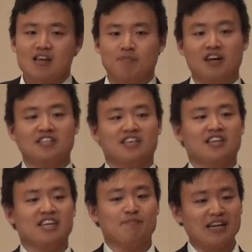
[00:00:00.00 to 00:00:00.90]
But
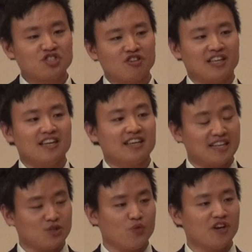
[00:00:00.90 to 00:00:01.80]
eventually,
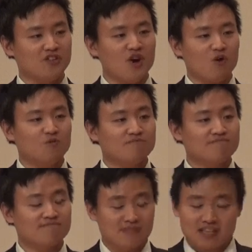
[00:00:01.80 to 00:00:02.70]
as we all know,
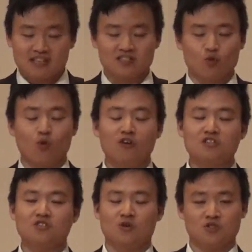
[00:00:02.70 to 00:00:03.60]
the world
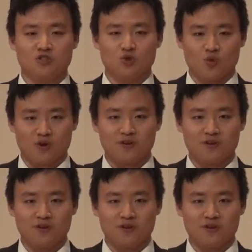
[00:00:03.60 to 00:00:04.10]
opened the door.